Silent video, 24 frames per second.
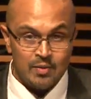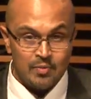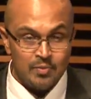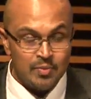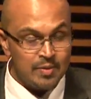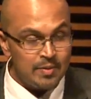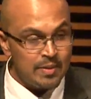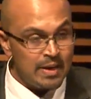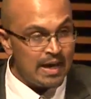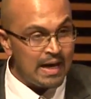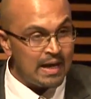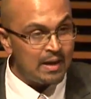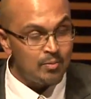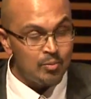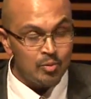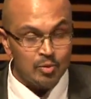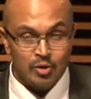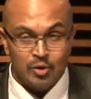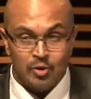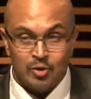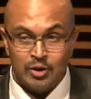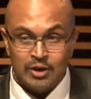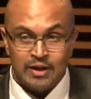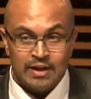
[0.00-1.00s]
It would be
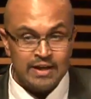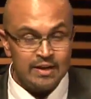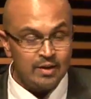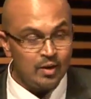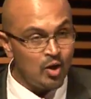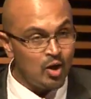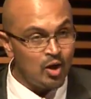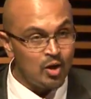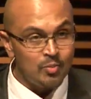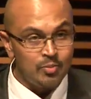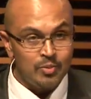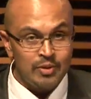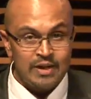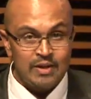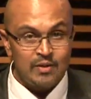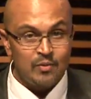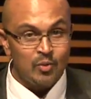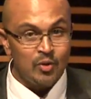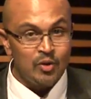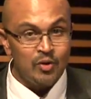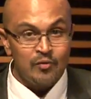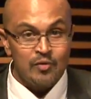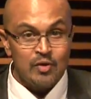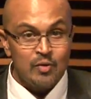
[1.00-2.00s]
Albuquerque,
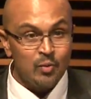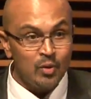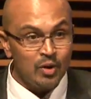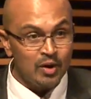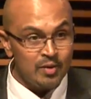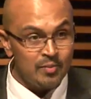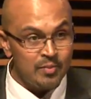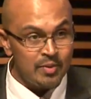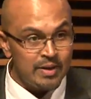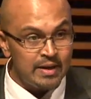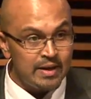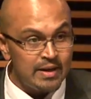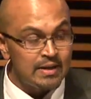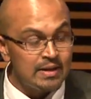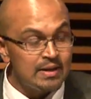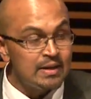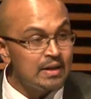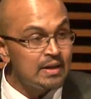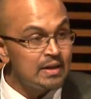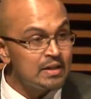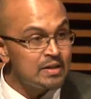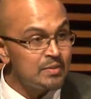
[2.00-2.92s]
Albany, wherever you want to be,